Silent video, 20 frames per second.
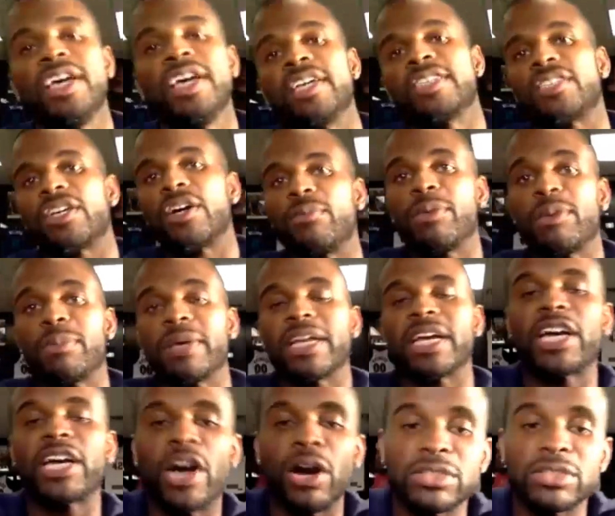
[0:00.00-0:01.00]
So me being a
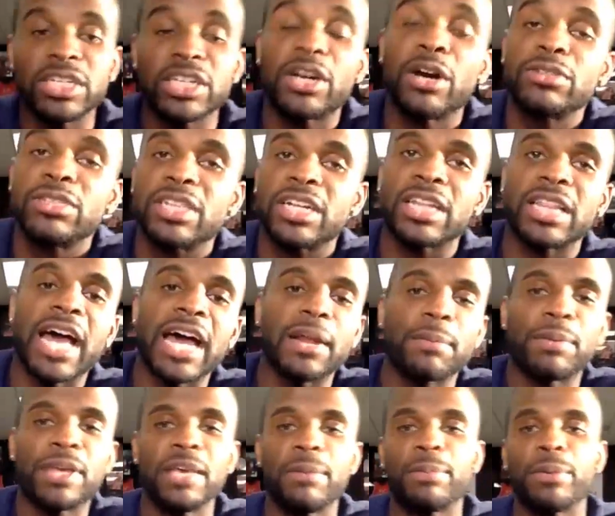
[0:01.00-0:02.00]
coach and coaching a lot of
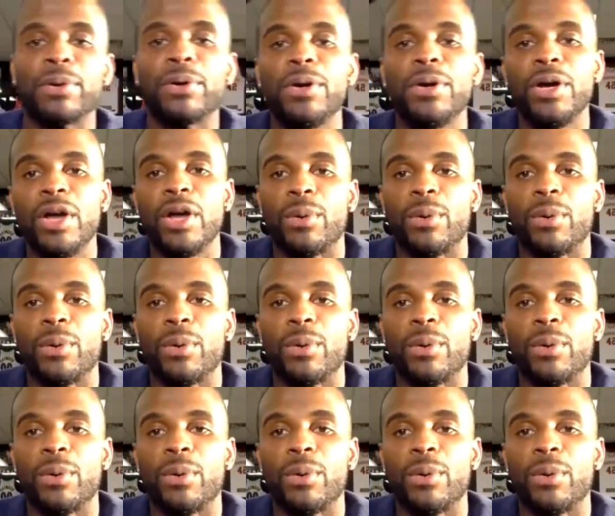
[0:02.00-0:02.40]
people,